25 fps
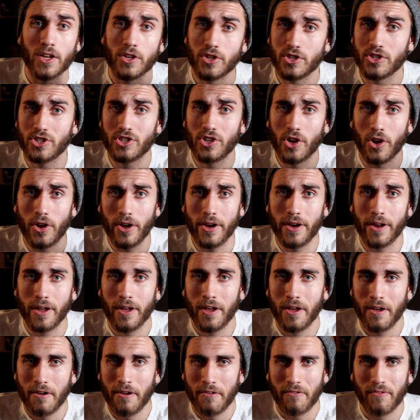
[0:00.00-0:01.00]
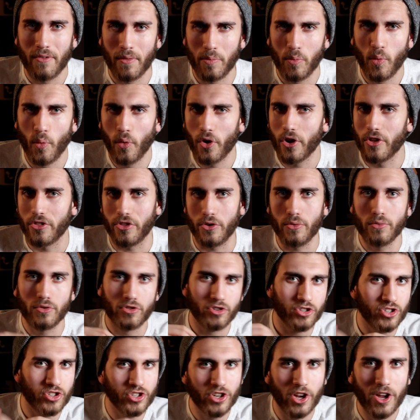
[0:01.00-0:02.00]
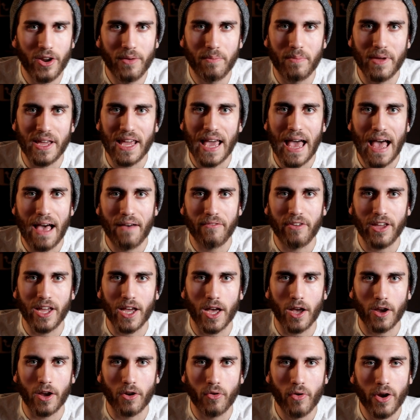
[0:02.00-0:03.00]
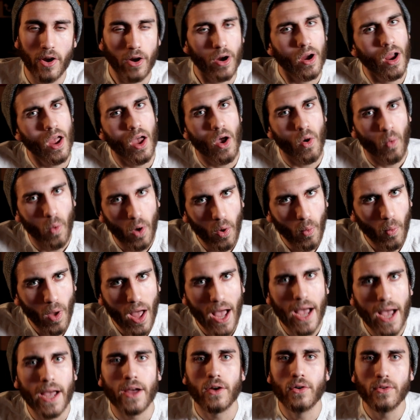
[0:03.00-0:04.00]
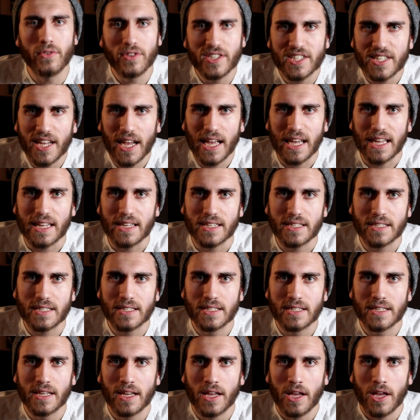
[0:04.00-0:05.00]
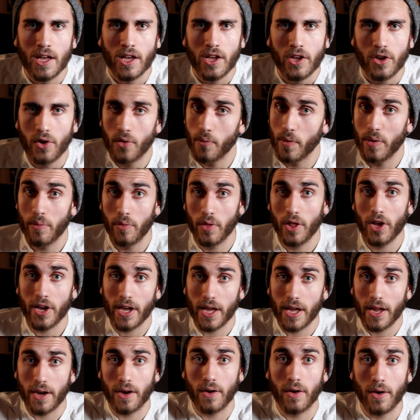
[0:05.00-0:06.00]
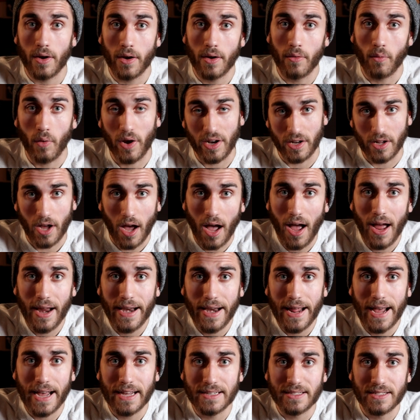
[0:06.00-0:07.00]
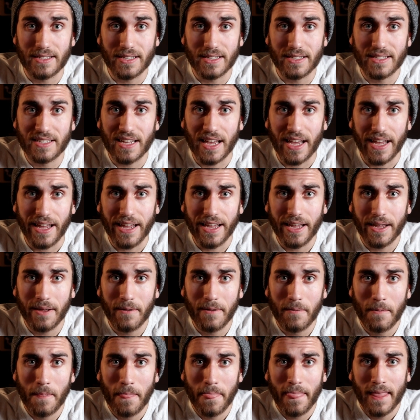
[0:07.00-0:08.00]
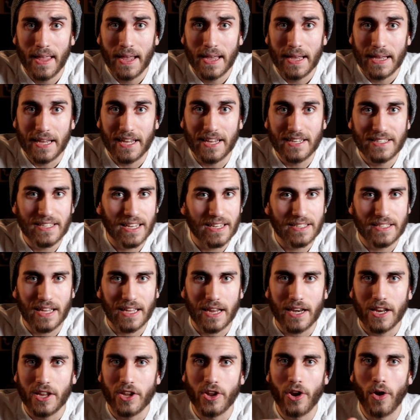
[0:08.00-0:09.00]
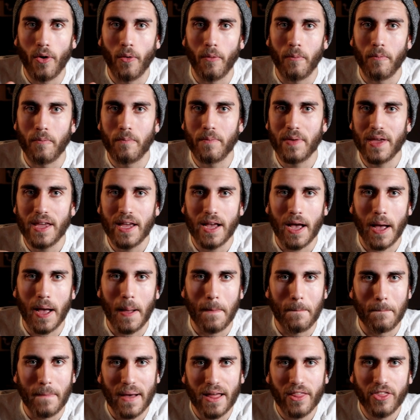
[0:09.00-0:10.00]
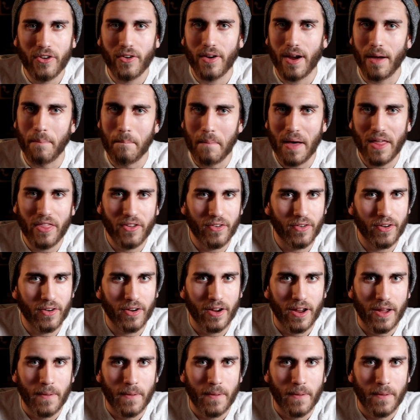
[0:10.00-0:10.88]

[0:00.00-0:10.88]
should from the world. You should be having a career. Well, why? Who says? You know, when we look at what God has to say, He says that, you know, being a mother, a mother